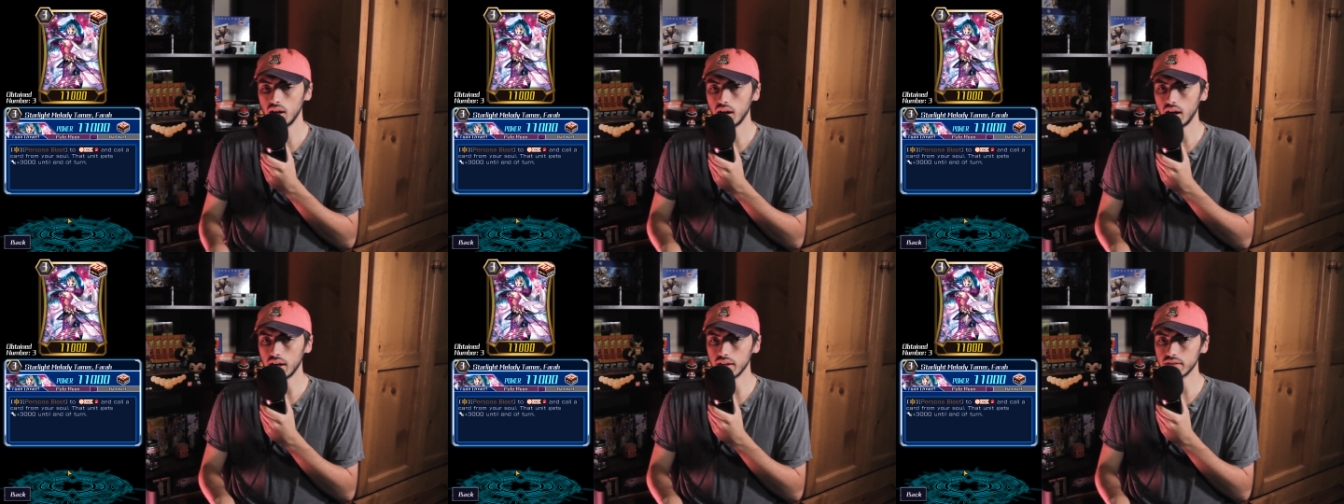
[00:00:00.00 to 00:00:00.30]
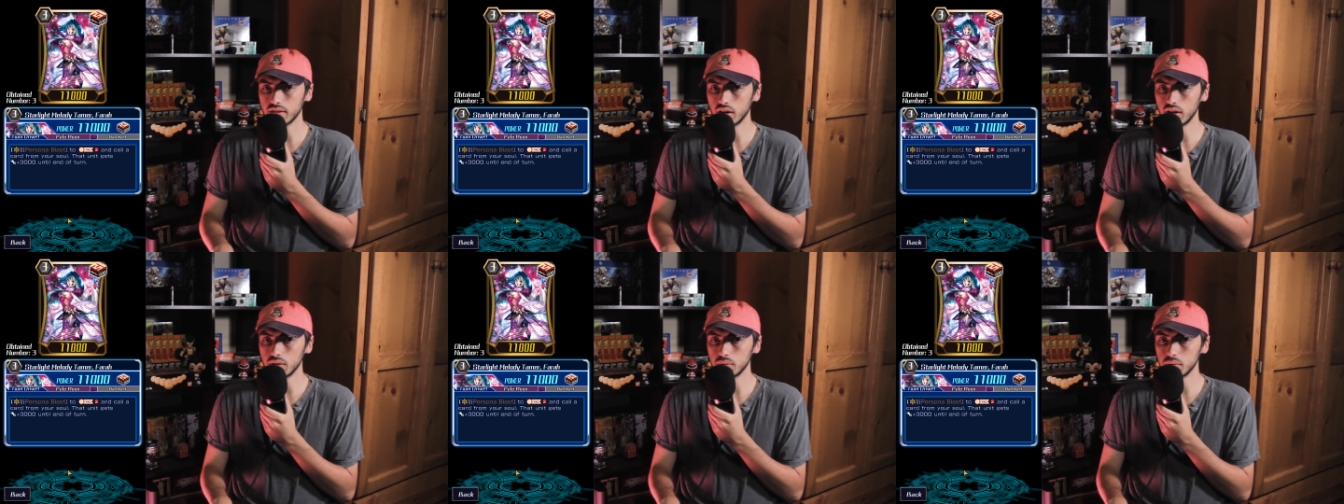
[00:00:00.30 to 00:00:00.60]
I
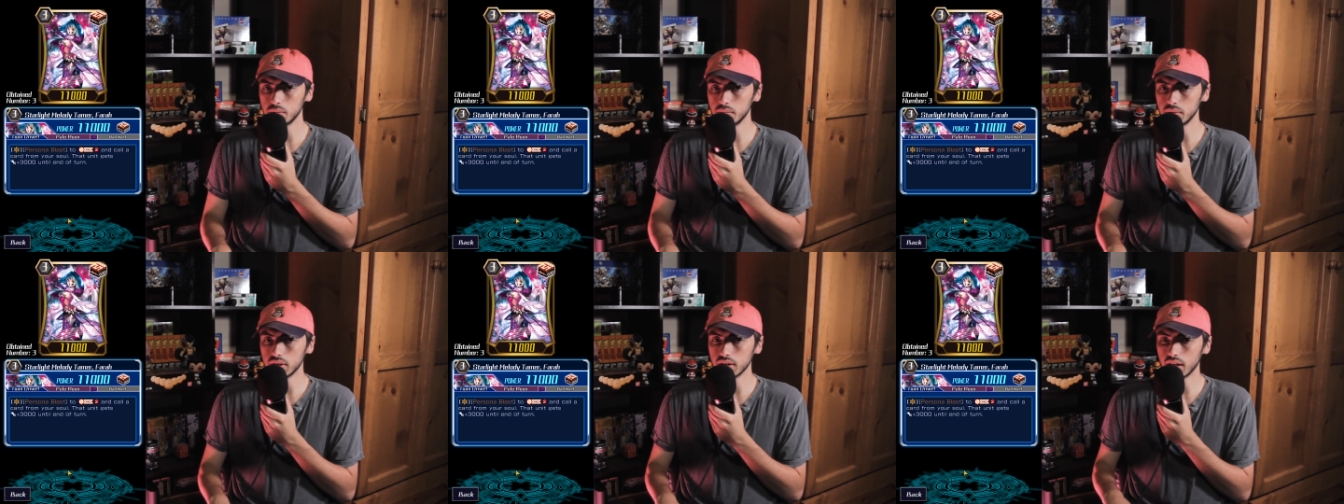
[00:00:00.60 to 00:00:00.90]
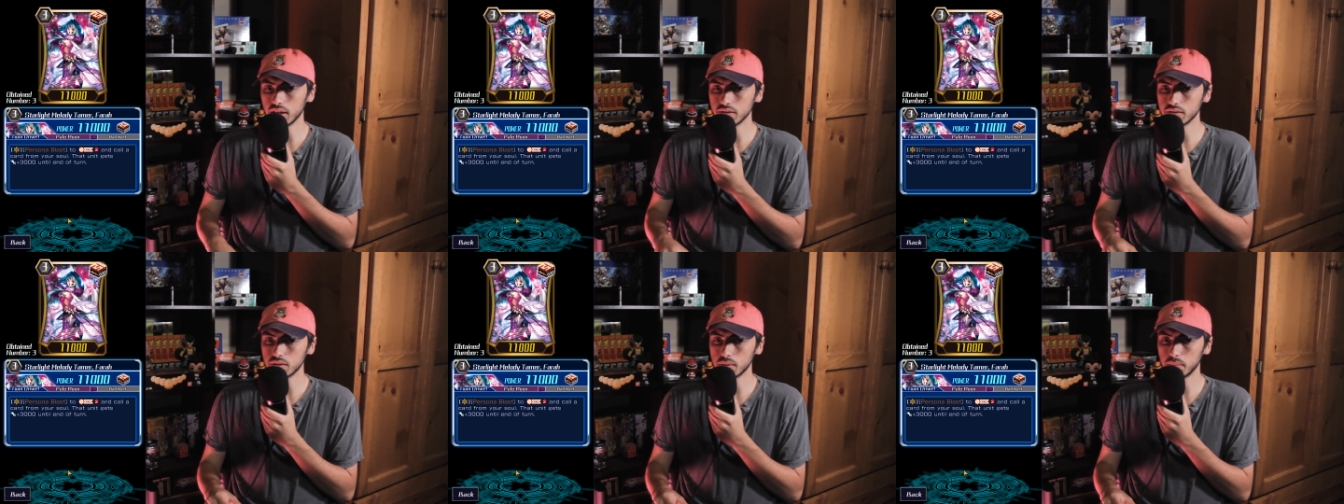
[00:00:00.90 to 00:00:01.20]
thought it would be
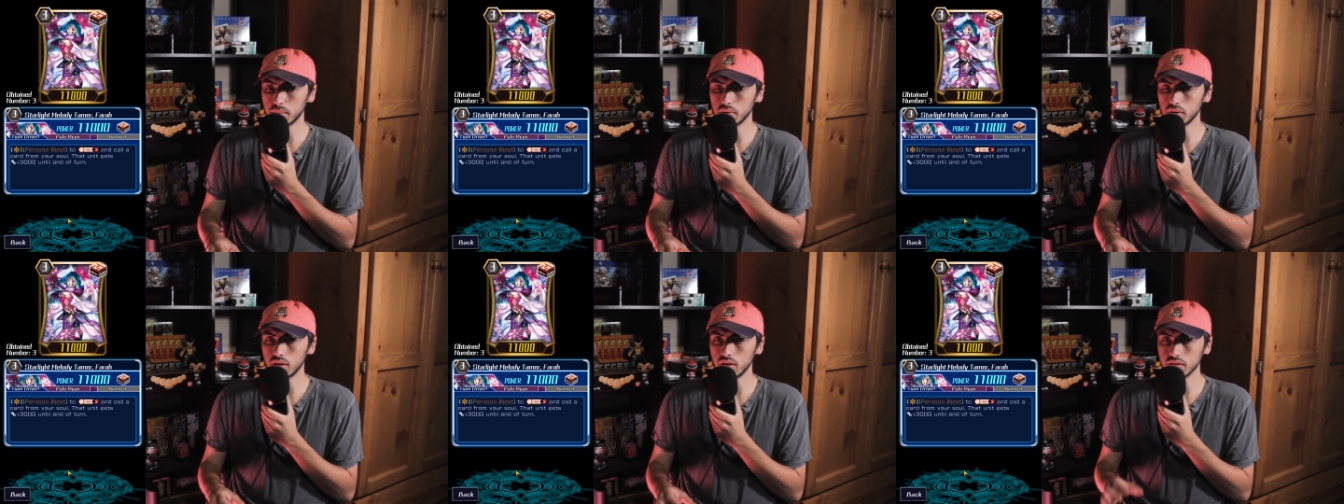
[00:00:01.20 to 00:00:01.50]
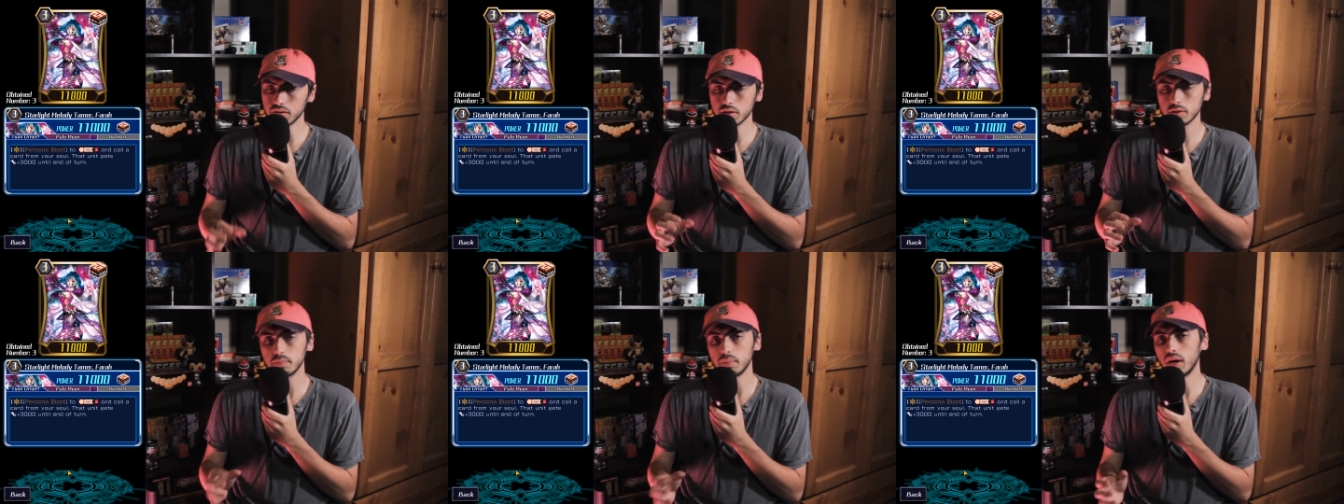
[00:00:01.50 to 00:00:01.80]
nice to put
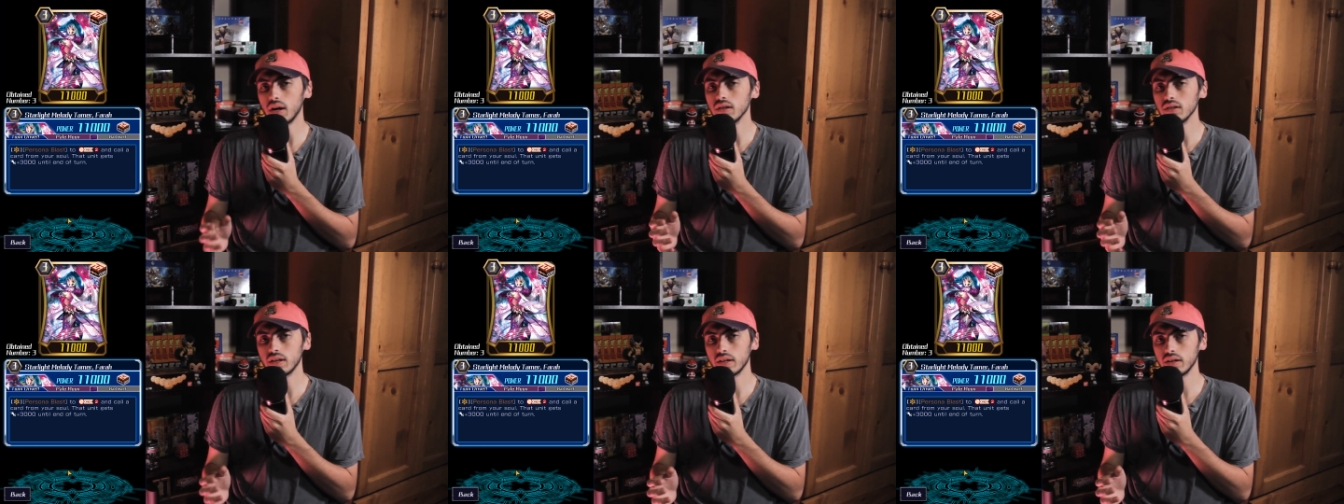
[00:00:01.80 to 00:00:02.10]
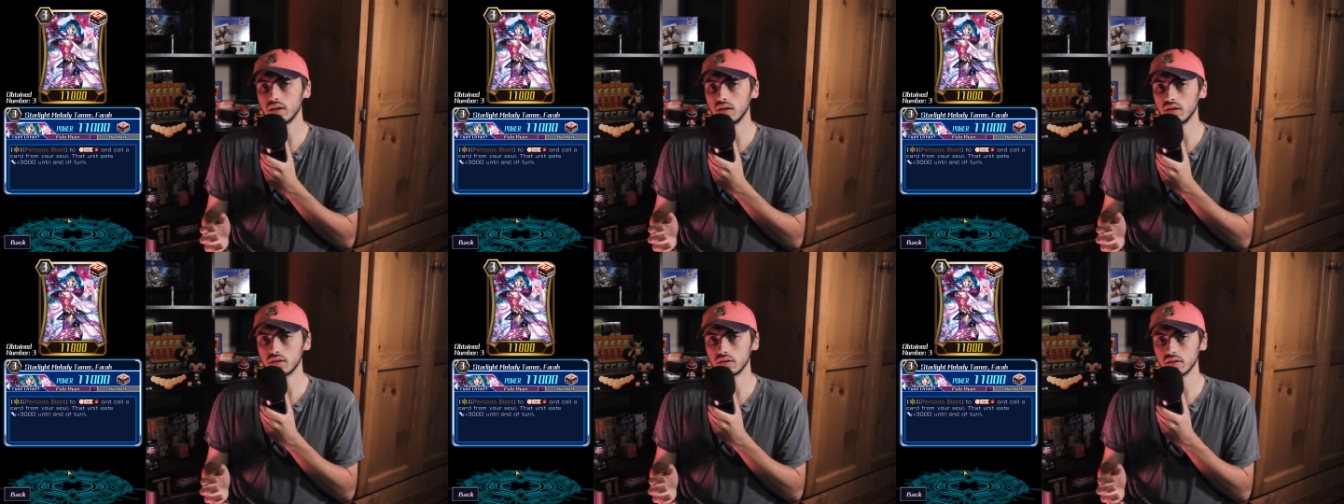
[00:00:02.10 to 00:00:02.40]
a
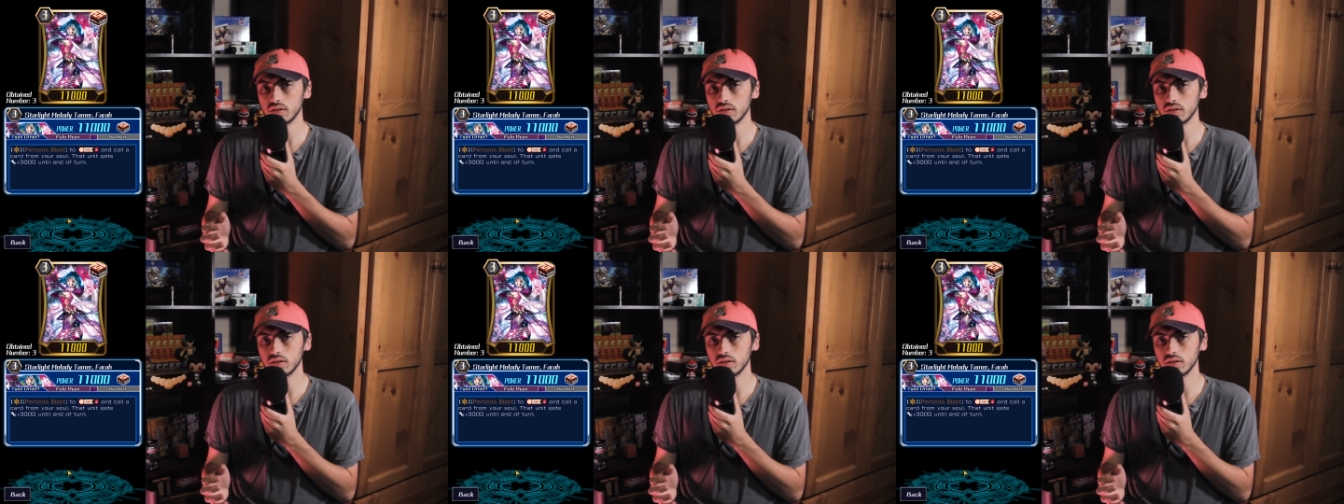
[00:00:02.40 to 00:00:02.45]
spotlight on